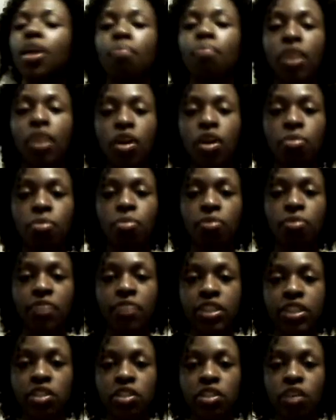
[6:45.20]
I'm not a
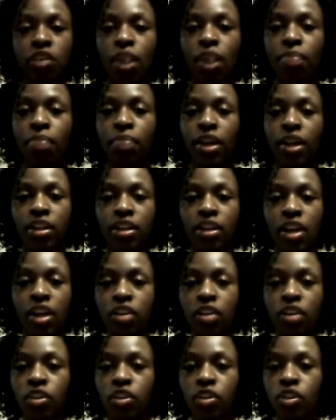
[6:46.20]
medical professional.
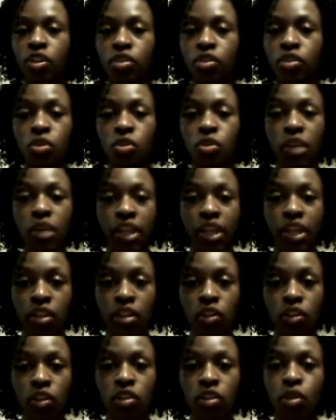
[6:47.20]
I'm not a doctor, nurse,
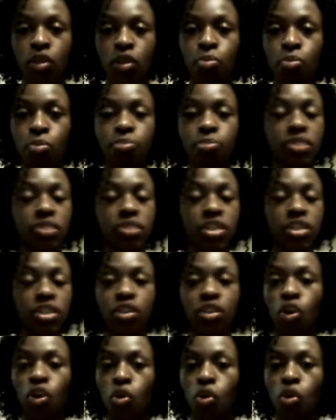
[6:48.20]
or healer. Go
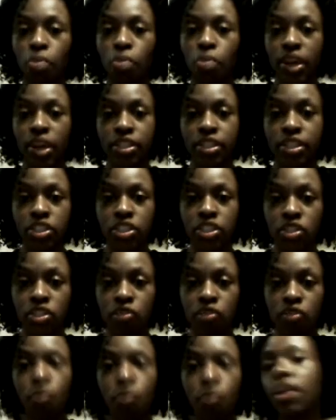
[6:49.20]
see your own
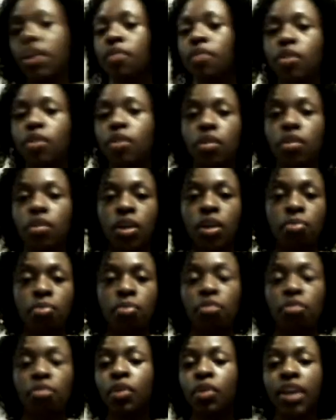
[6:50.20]
practitioner for
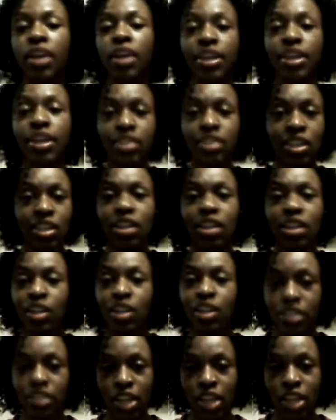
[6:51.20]
whatever before
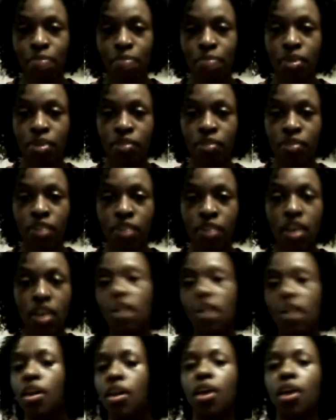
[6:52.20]
engaging in any type
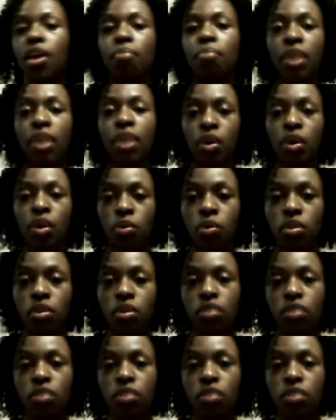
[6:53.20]
of